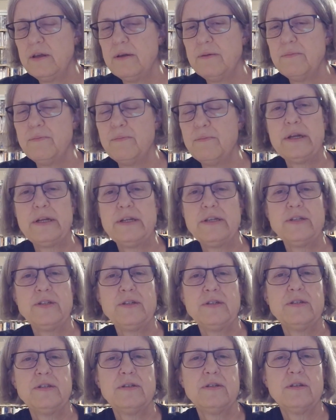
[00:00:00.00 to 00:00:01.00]
But it
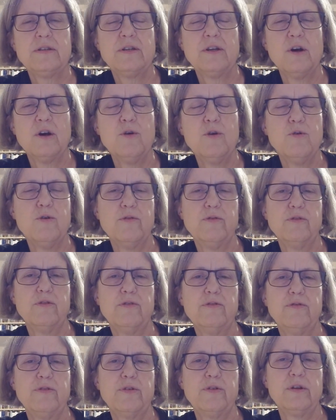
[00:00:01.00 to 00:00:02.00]
doesn't go over a
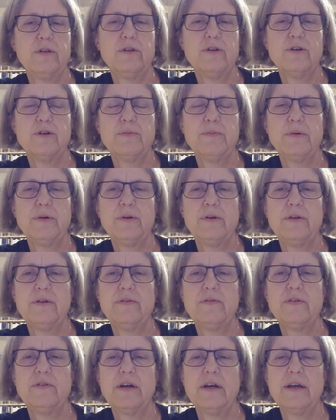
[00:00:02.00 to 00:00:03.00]
very long period
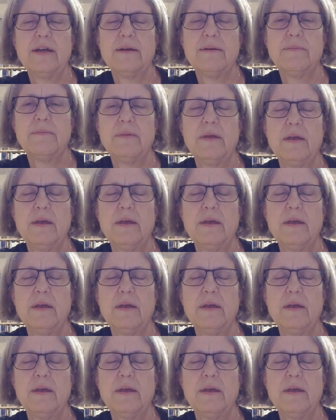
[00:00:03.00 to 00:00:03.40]
of time.